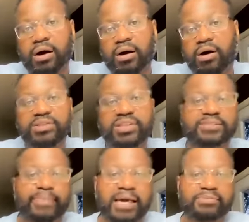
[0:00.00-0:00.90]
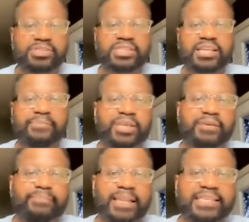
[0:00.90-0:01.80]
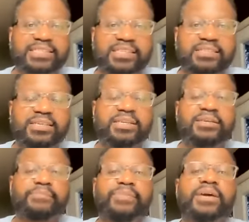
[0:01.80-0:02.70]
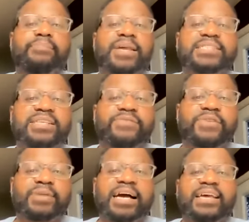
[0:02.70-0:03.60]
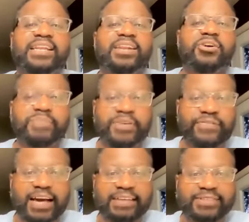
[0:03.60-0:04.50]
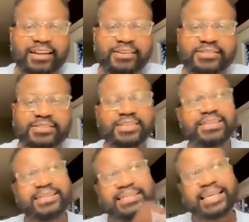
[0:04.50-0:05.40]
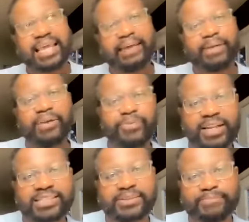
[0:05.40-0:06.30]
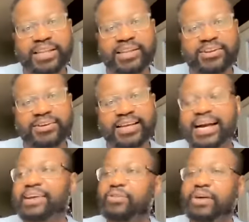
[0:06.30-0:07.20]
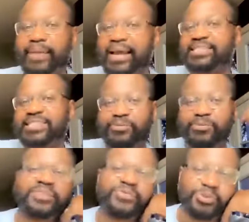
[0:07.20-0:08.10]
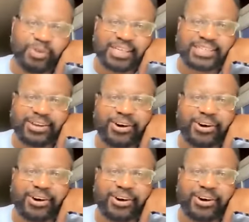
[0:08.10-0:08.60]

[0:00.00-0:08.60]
on this Bible study be a blessing, be a blessing from God and loan me $5? Am I really depending on God or I'm asking one of you on this